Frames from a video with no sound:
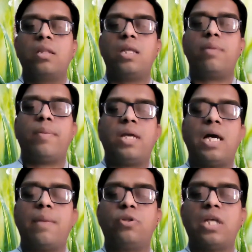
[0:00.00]
There may be
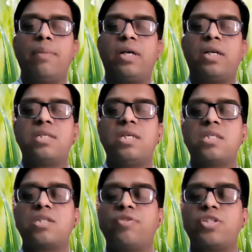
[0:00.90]
hypothalamic
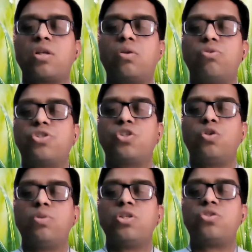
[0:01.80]
diseases, which includes
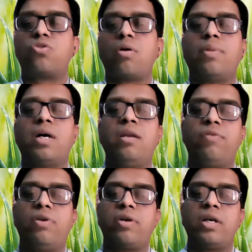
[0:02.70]
tumors, trauma,
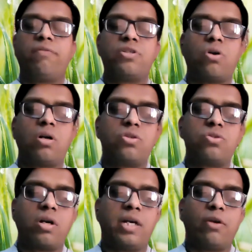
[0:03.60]
infiltrative disorders,
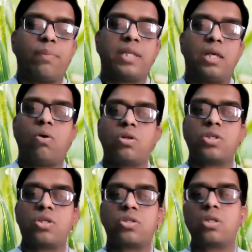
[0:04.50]
or idiopathic
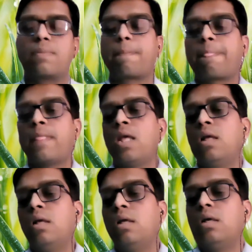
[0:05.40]
causes.
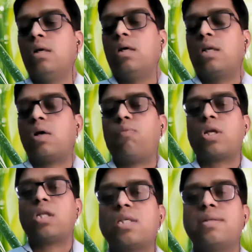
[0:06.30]
Now, what
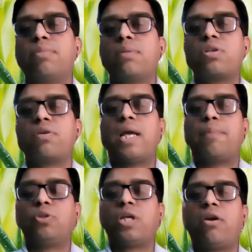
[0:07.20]
symptoms of
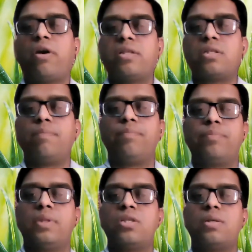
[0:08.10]
hypothyroidism?
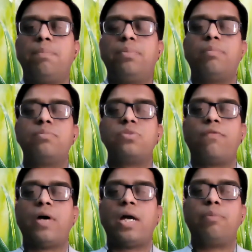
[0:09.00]
The symptoms
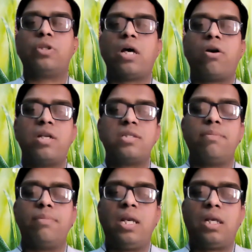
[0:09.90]
of
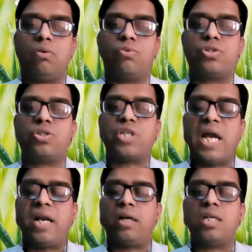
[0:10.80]
hypothyroidism includes
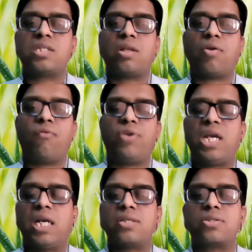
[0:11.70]
tiredness,
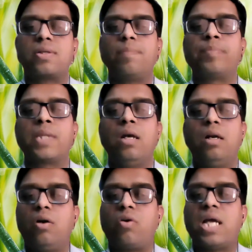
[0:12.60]
weakness,
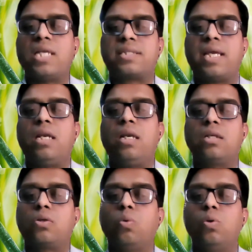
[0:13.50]
dry skin,
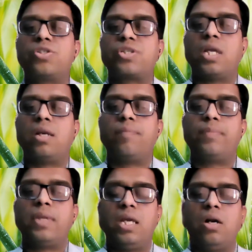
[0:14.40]
cold skin,
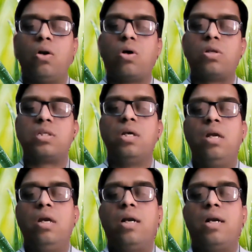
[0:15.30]
hair loss,
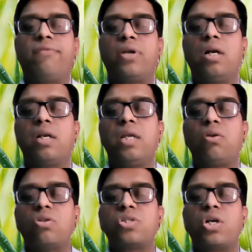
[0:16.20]
difficulty in
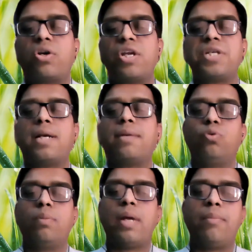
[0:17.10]
concentration and
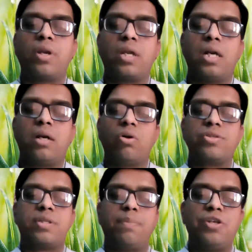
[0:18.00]
poor memory, and
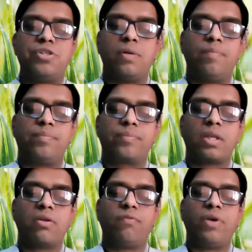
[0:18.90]
constipation,
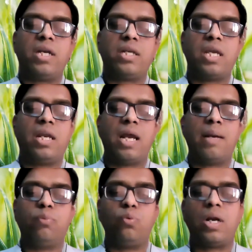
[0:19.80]
weight gain,
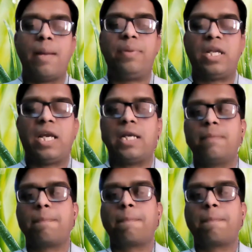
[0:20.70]
and poor appetite.